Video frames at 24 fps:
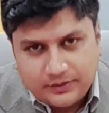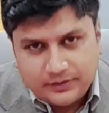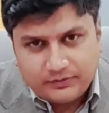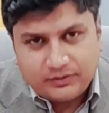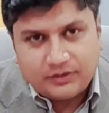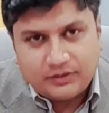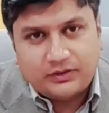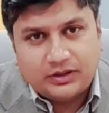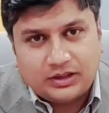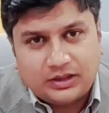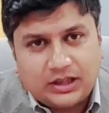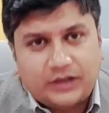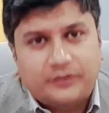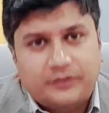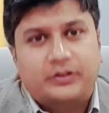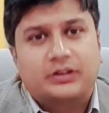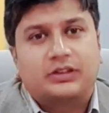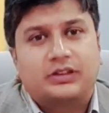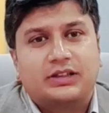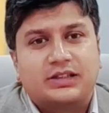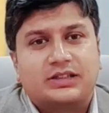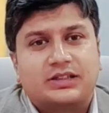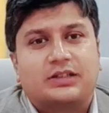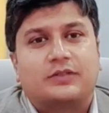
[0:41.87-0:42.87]
We will cover
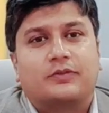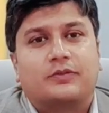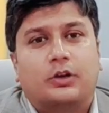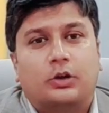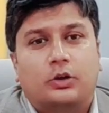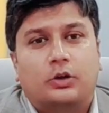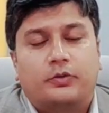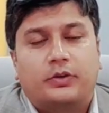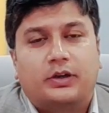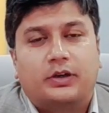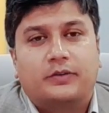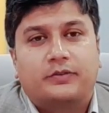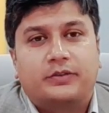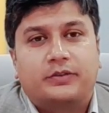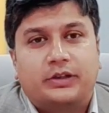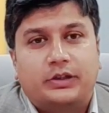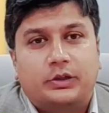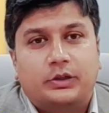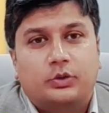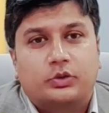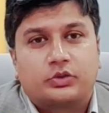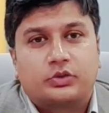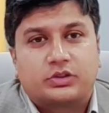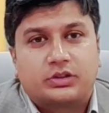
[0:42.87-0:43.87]
this in one of our
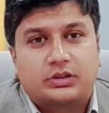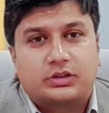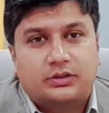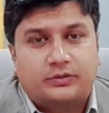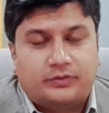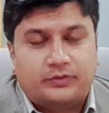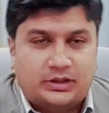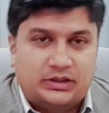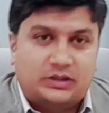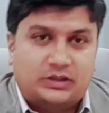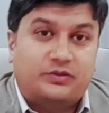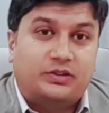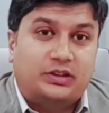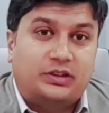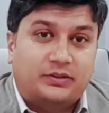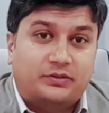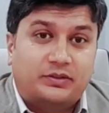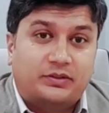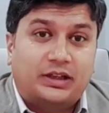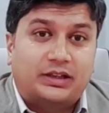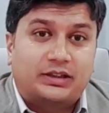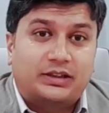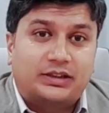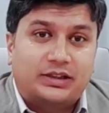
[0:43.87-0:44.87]
videos once we have
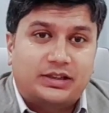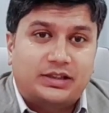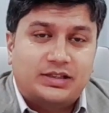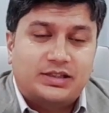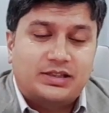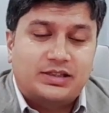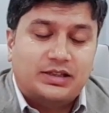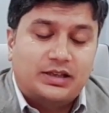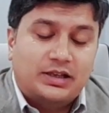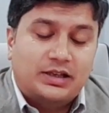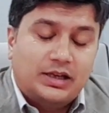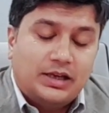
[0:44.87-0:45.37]
done this.